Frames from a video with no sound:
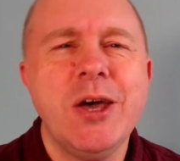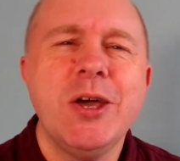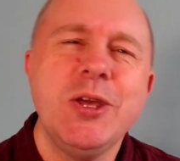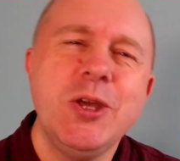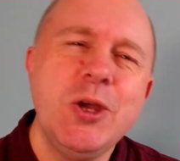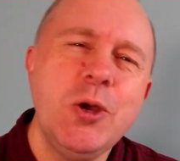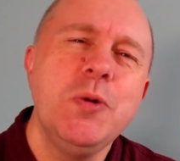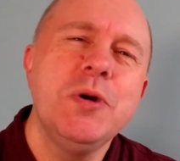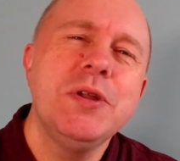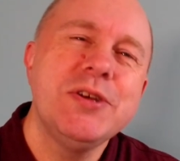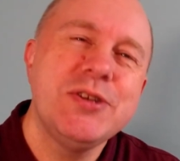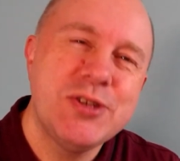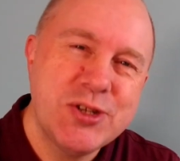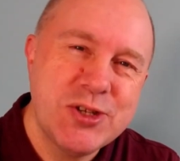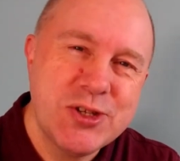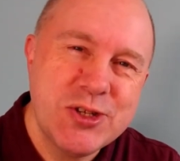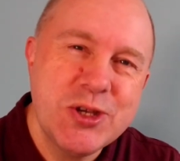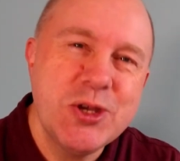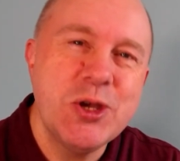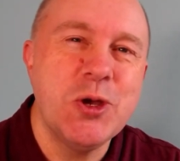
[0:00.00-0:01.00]
you would
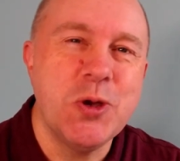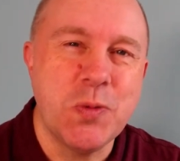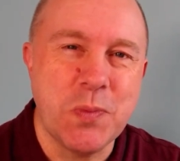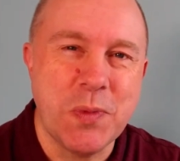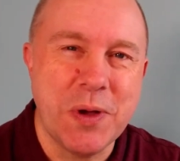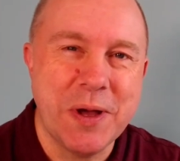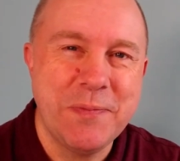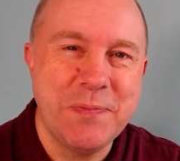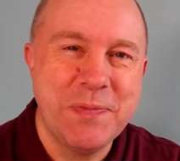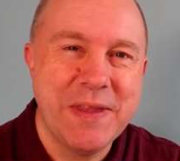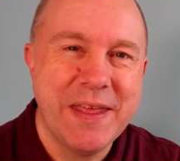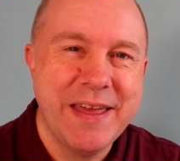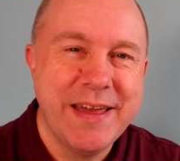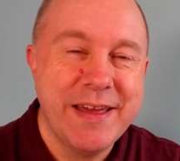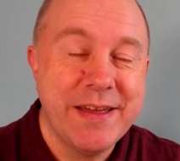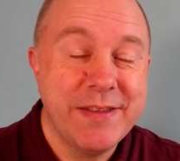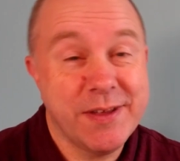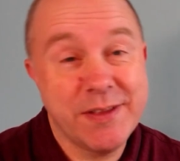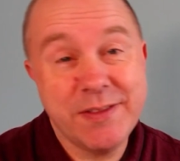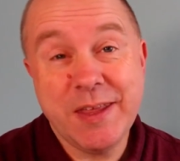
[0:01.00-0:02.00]
assume
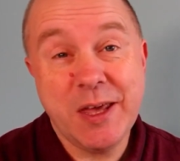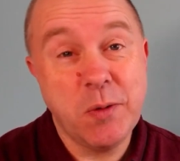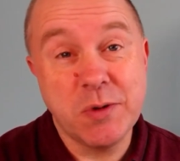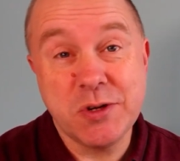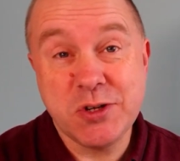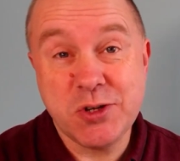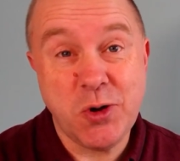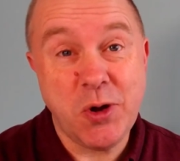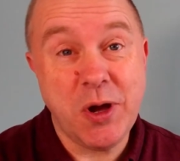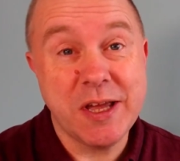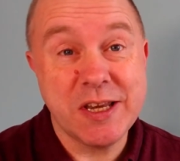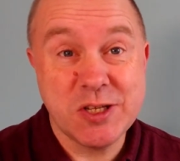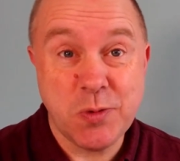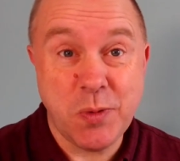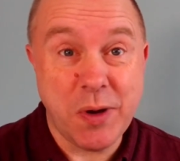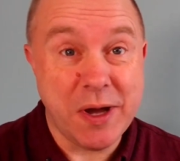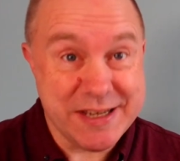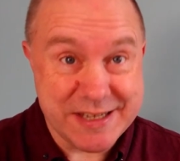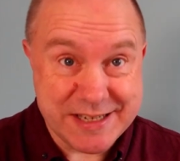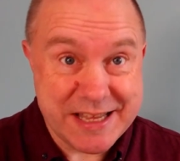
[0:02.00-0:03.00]
that they were trying
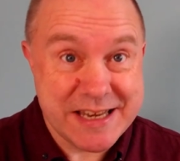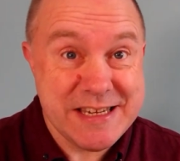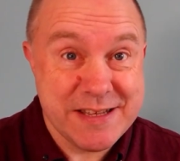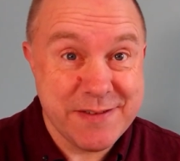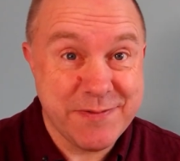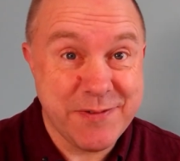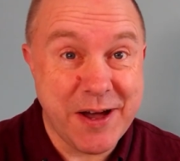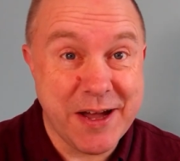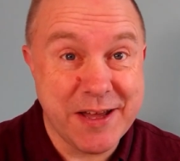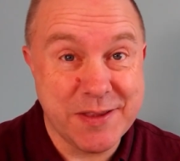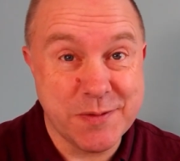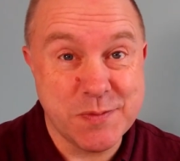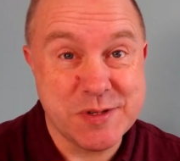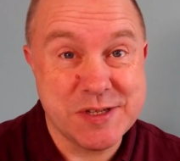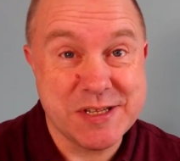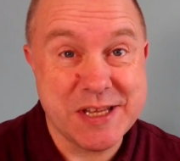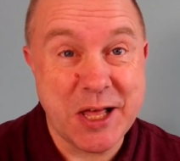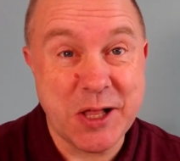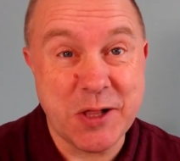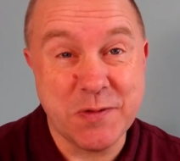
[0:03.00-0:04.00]
to identify
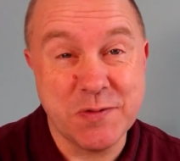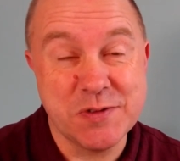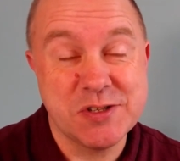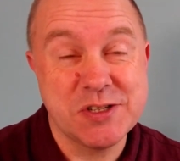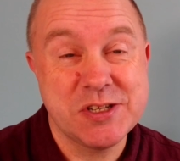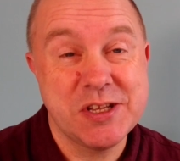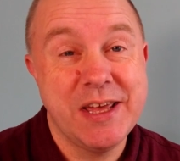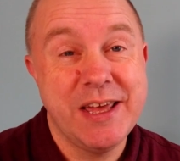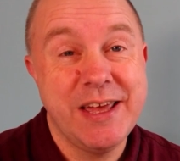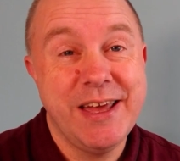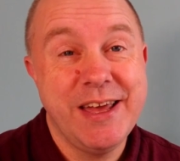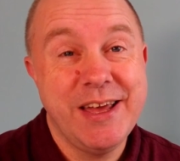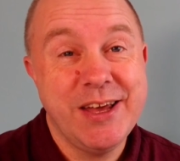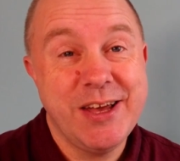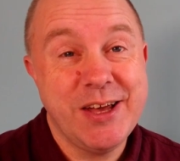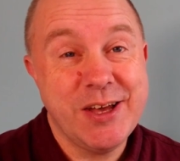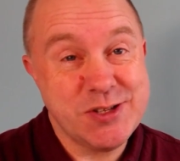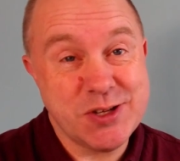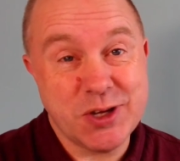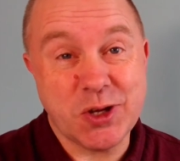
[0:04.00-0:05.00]
themselves
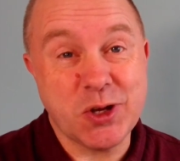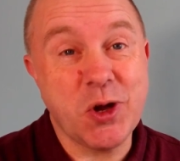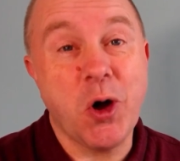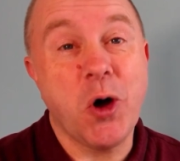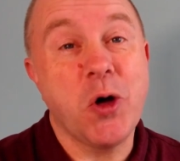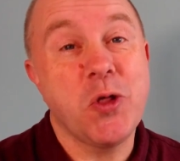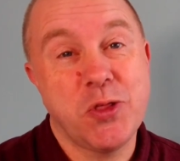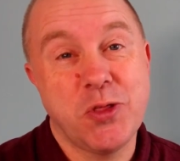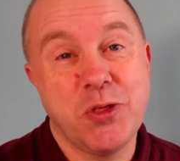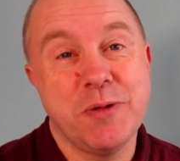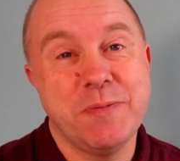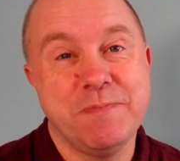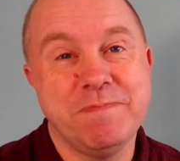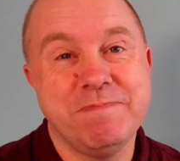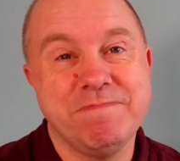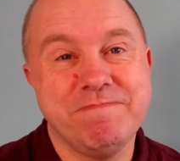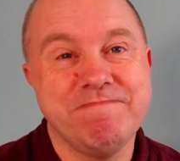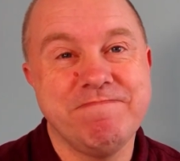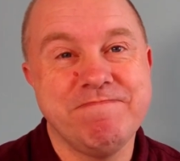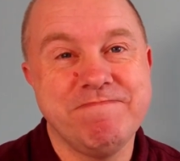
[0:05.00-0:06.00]
as a goth.
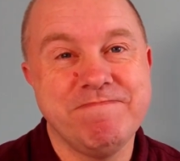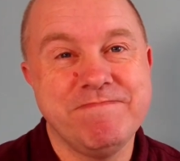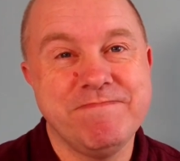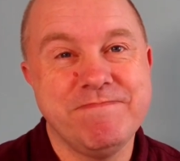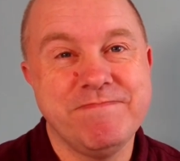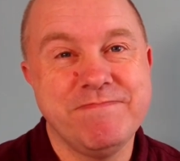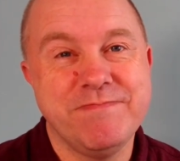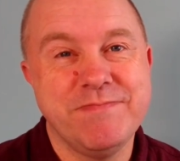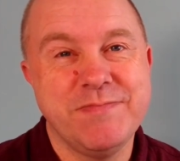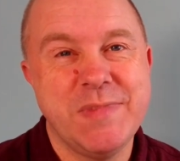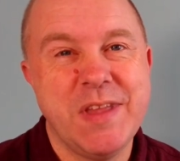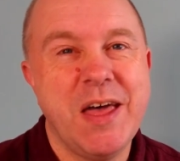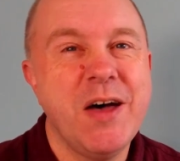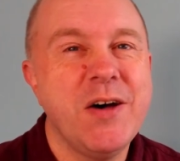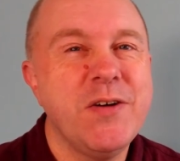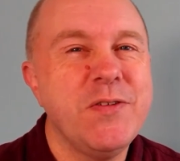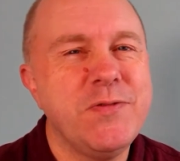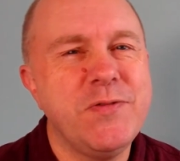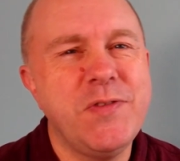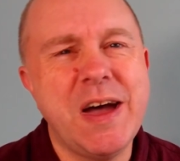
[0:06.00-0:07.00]

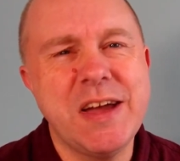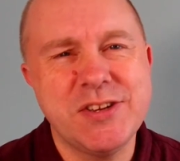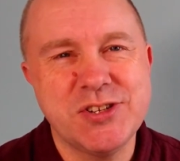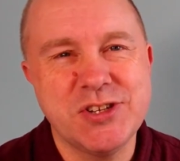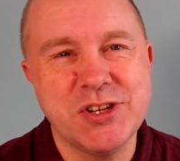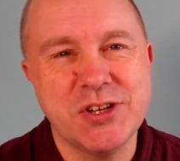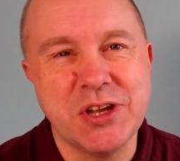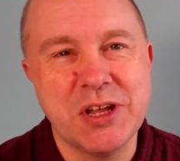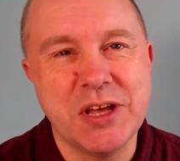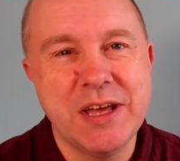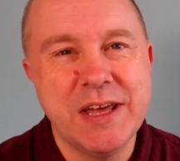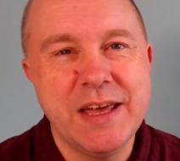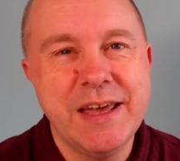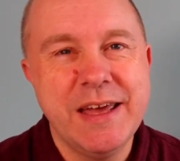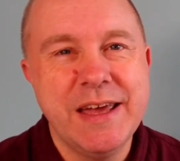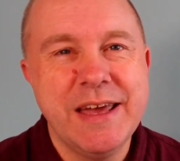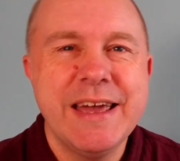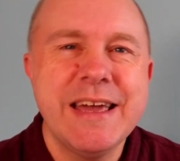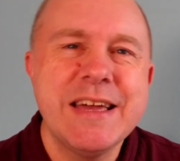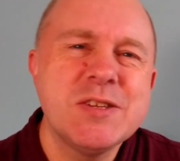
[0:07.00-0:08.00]
Fashion
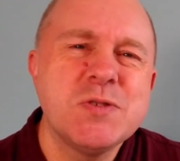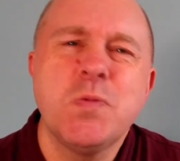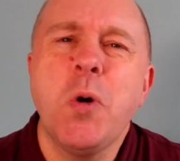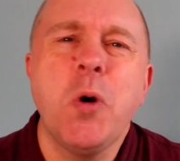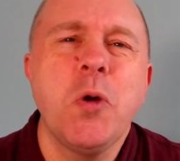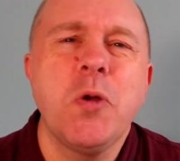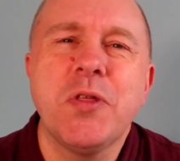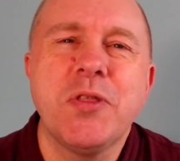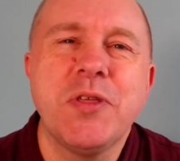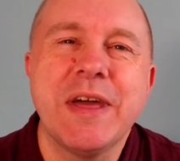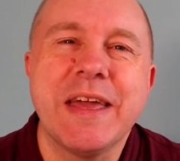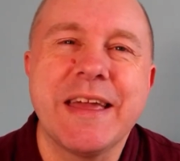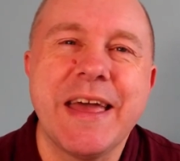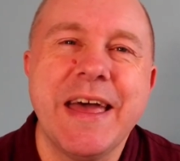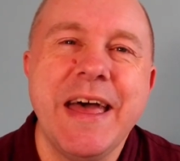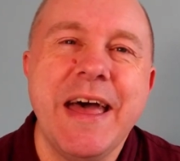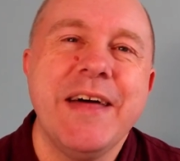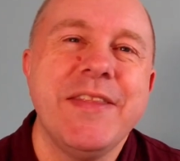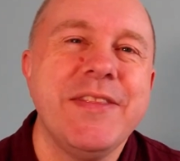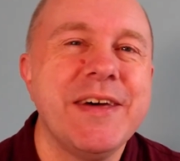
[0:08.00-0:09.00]
is one
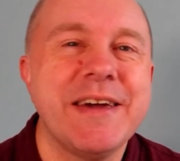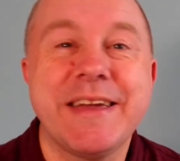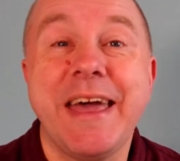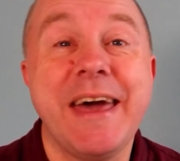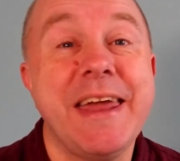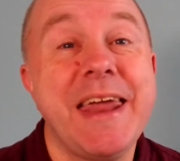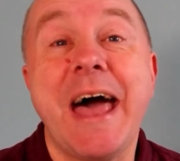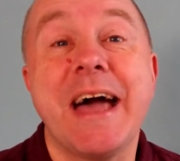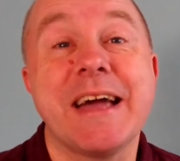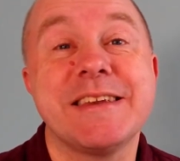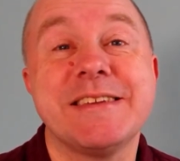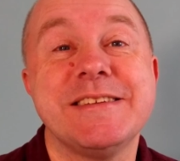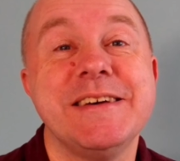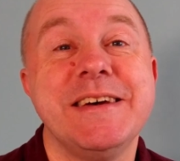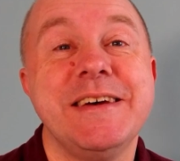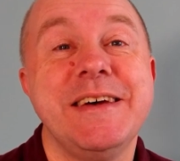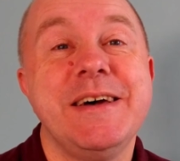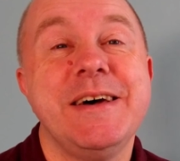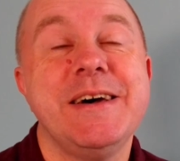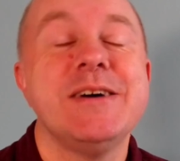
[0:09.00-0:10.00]
thing that can act
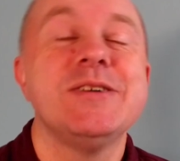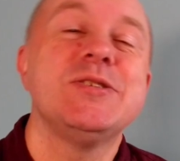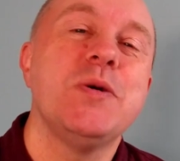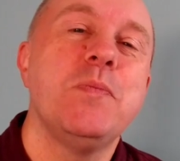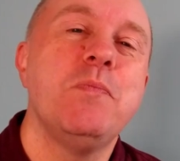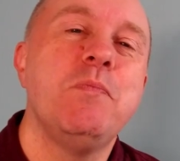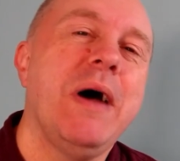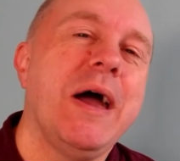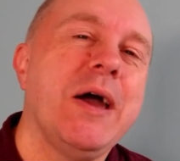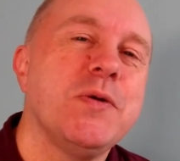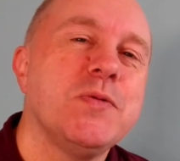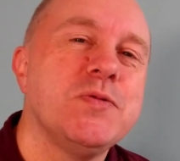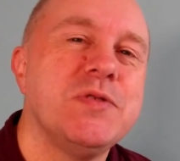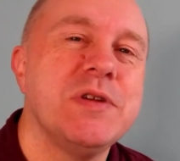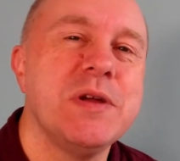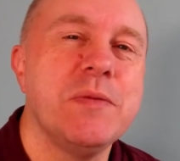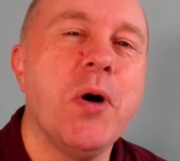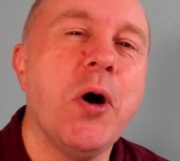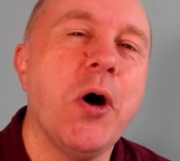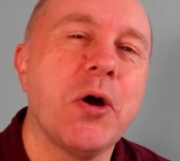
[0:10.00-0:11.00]
as a
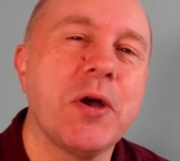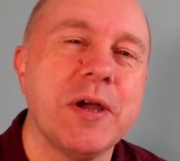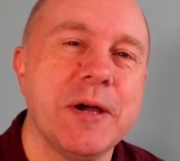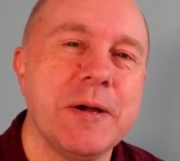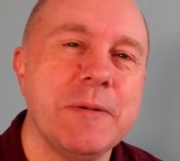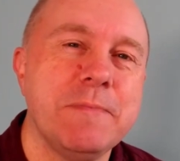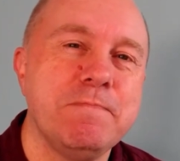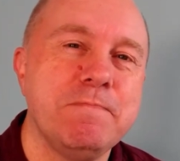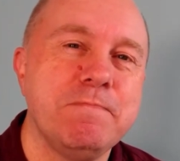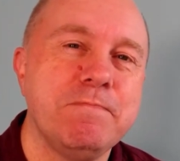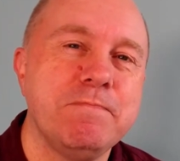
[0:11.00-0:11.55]
boundary marker,